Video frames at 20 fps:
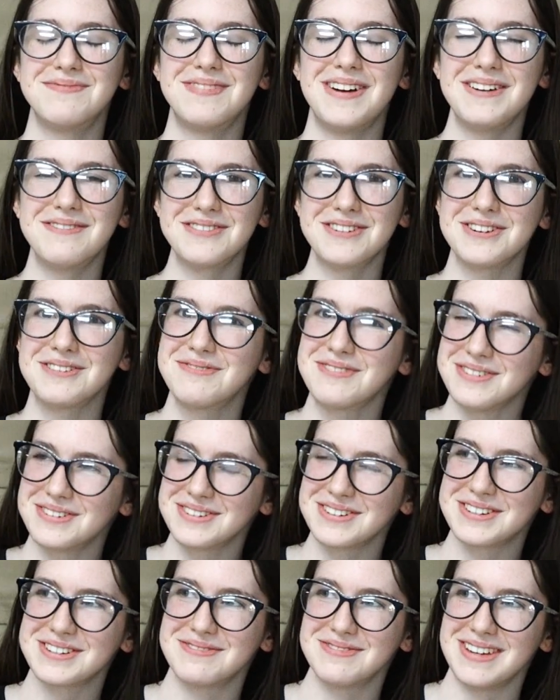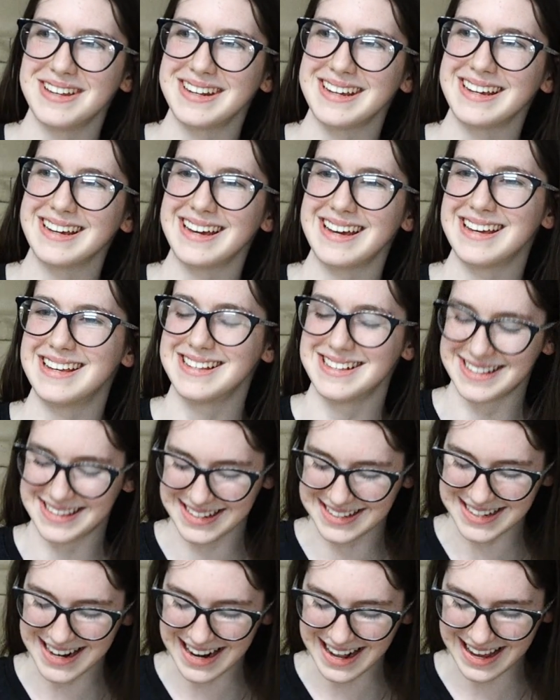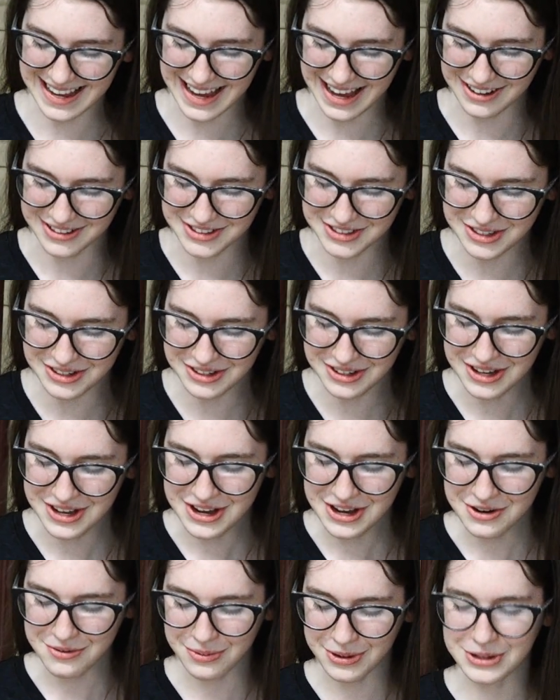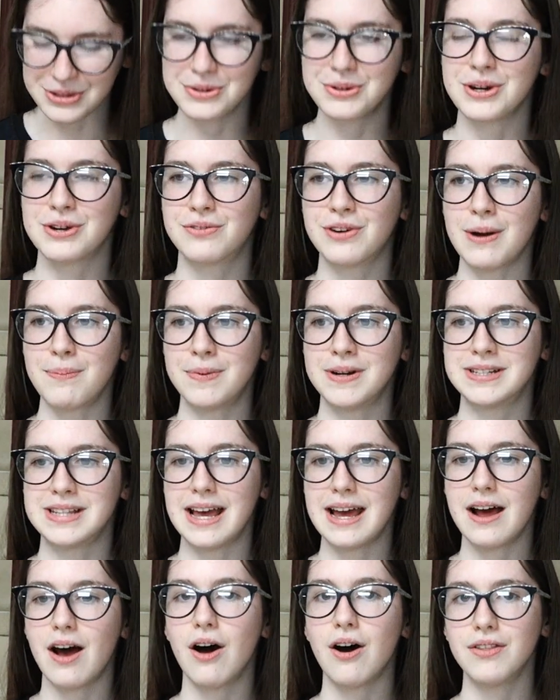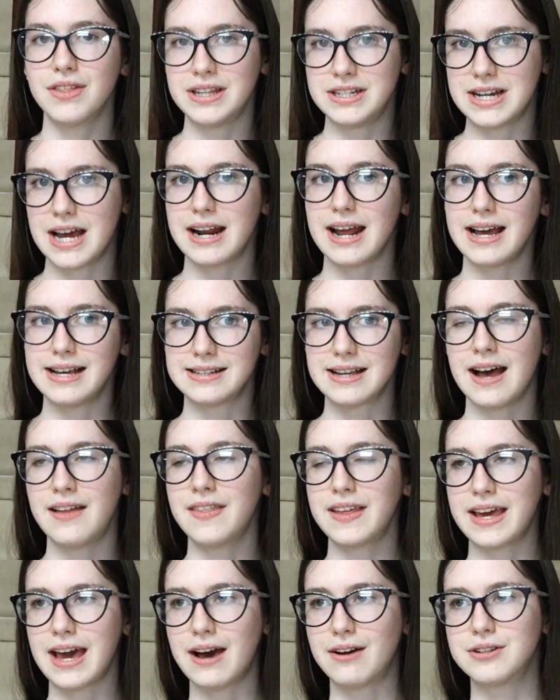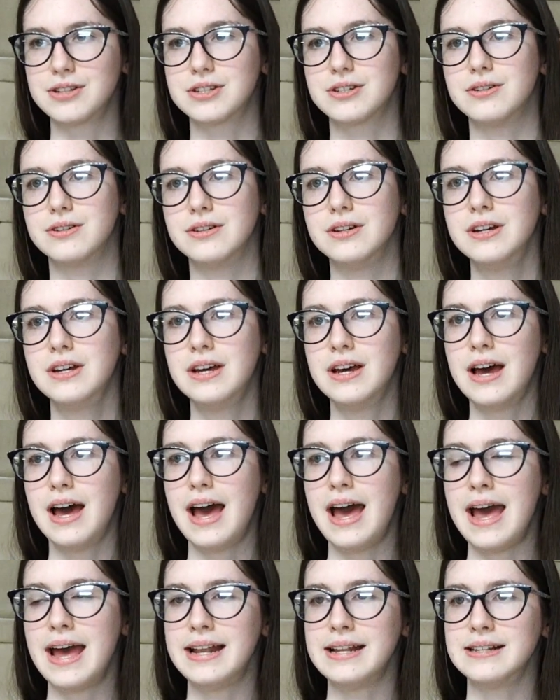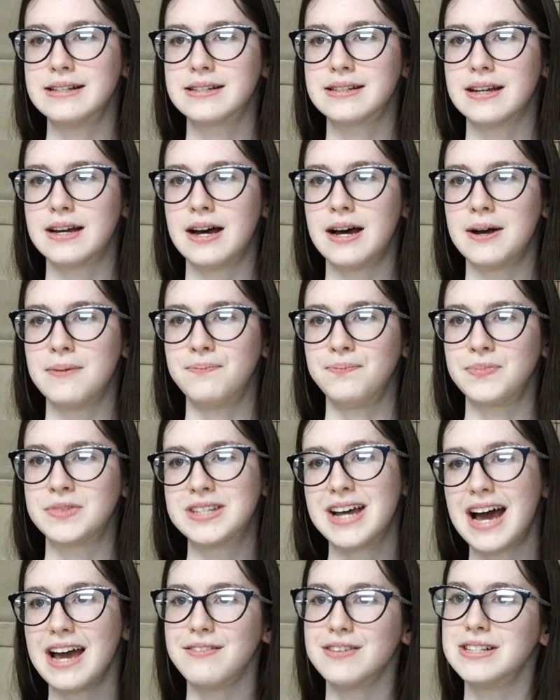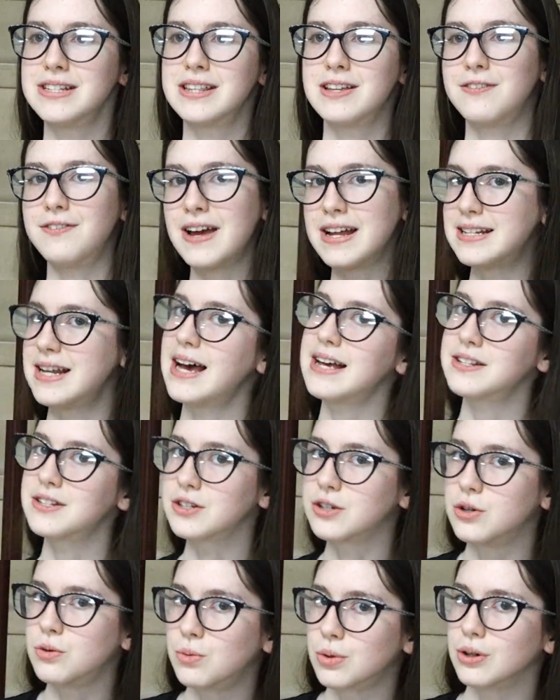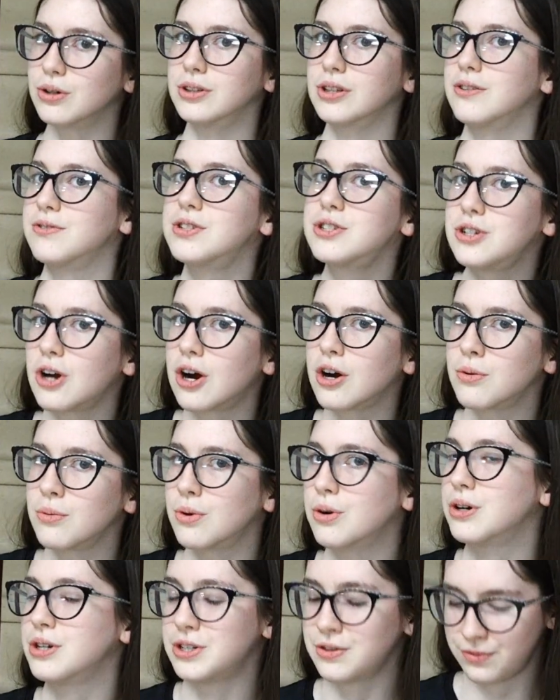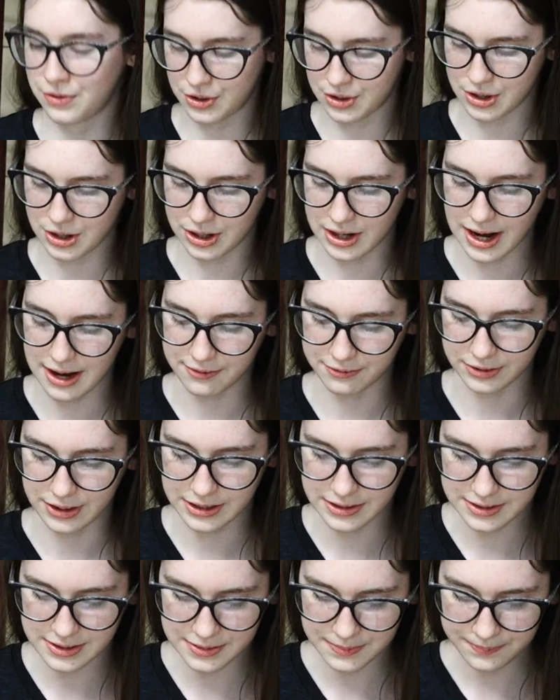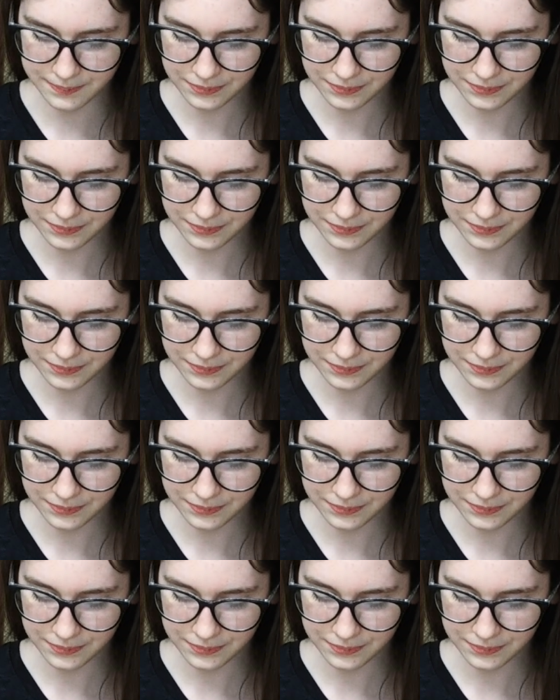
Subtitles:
memorable committee is the Jedi Council, where you could represent all the Jedis on the council and dive into the fantastical world of Star Wars for your conference.